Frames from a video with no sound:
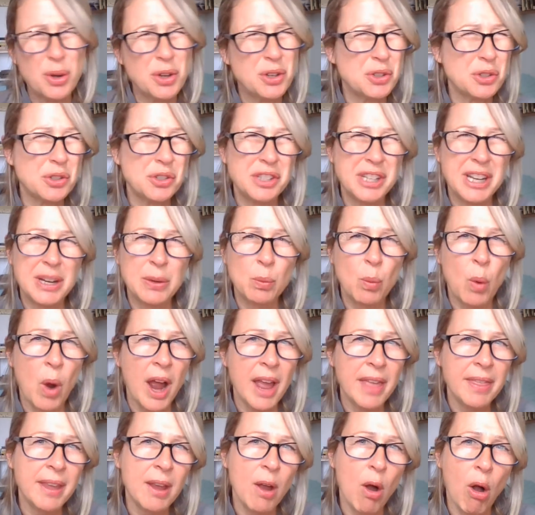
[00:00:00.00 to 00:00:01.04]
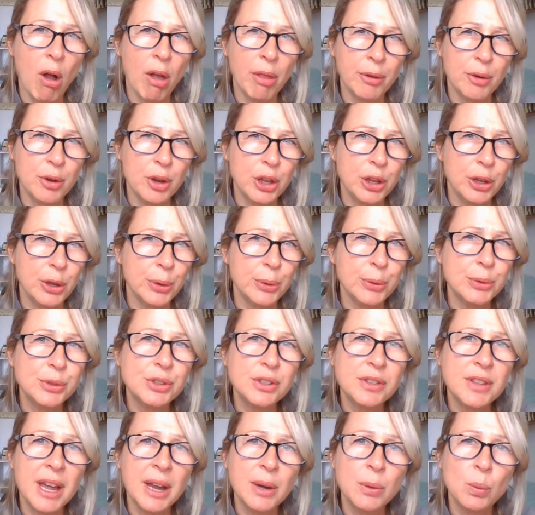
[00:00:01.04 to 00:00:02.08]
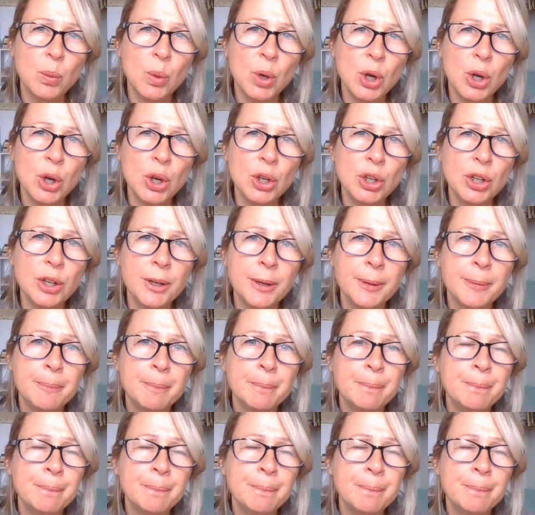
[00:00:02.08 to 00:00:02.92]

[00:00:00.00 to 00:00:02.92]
understand why the author used that word.